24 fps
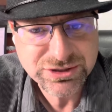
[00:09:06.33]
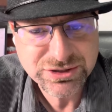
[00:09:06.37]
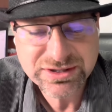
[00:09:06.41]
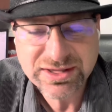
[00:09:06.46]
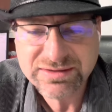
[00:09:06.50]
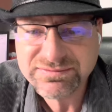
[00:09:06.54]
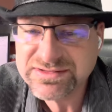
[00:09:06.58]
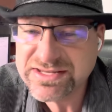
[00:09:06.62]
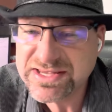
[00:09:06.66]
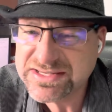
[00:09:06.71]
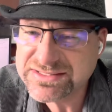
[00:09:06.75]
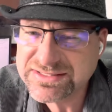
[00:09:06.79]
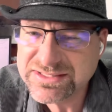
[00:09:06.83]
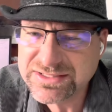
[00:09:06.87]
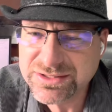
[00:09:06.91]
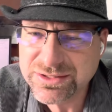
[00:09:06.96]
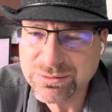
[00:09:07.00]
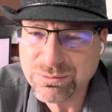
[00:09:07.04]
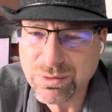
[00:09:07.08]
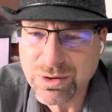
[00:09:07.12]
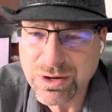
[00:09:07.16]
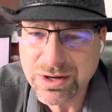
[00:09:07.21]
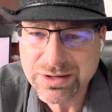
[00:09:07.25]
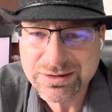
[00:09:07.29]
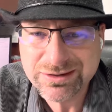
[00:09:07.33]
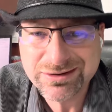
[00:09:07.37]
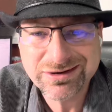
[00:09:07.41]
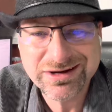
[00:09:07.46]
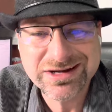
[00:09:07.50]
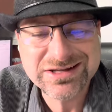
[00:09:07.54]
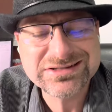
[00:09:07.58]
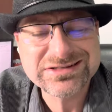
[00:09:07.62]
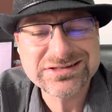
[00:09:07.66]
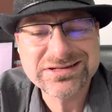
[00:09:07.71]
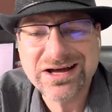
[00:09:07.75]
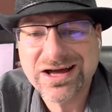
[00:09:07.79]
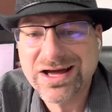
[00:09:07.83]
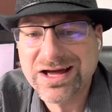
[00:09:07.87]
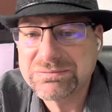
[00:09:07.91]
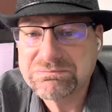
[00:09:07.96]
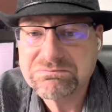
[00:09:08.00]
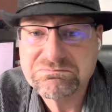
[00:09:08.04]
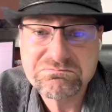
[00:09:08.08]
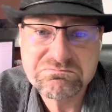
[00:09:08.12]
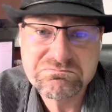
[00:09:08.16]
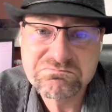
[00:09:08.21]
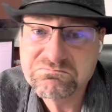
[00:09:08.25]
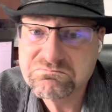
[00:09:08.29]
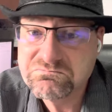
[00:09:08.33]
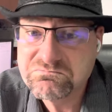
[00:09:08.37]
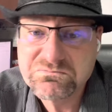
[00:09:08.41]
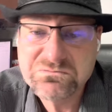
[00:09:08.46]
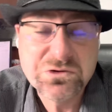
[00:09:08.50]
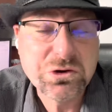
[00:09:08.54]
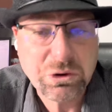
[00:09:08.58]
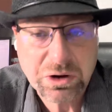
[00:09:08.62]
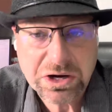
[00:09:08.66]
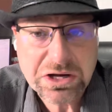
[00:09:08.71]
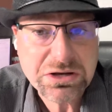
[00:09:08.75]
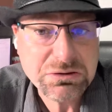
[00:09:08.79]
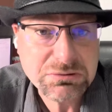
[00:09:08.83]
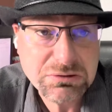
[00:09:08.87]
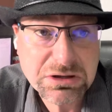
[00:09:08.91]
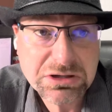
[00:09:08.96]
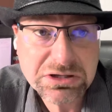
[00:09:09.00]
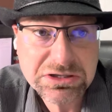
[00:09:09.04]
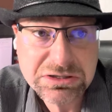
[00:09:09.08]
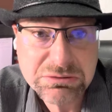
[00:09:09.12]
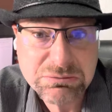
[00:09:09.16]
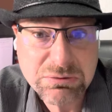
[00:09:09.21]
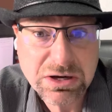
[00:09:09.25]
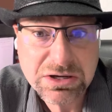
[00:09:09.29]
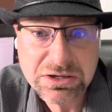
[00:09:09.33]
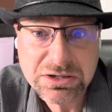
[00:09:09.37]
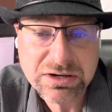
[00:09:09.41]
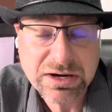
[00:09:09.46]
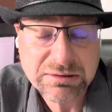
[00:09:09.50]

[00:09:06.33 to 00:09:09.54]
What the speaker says: They've tested the water. It's not great quality water.